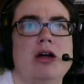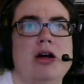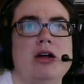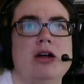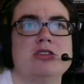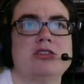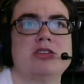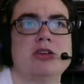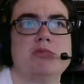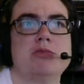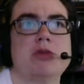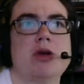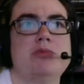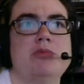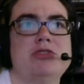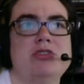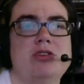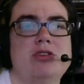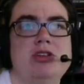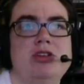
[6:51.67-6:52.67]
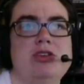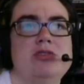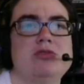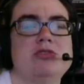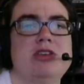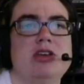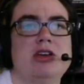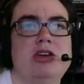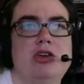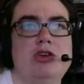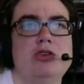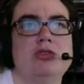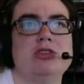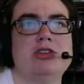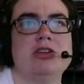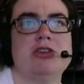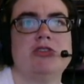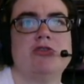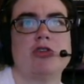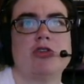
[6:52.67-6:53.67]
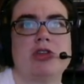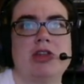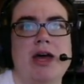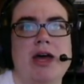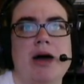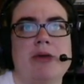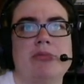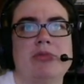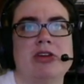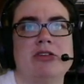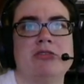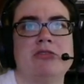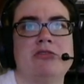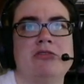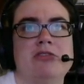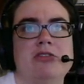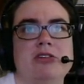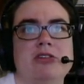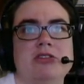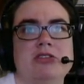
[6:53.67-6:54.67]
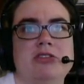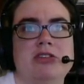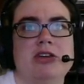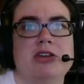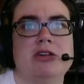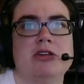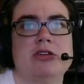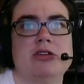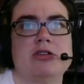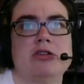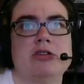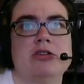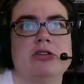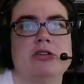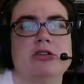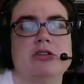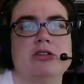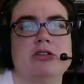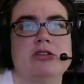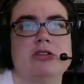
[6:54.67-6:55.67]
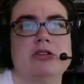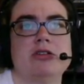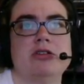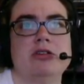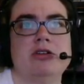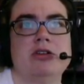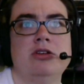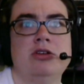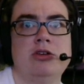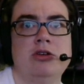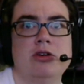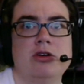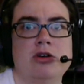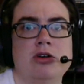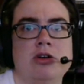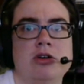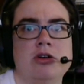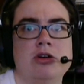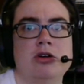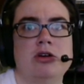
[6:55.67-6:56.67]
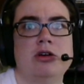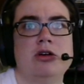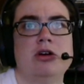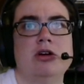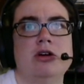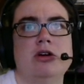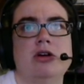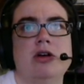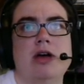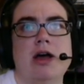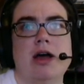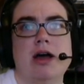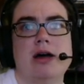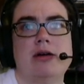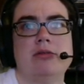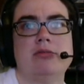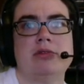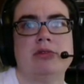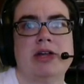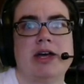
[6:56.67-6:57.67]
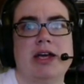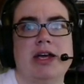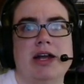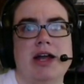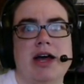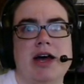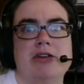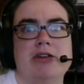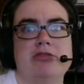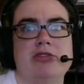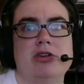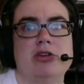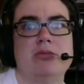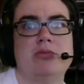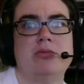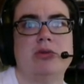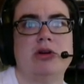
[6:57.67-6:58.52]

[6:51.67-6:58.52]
Sometimes you can use the accusative or the ablative singular neuter like an adverb.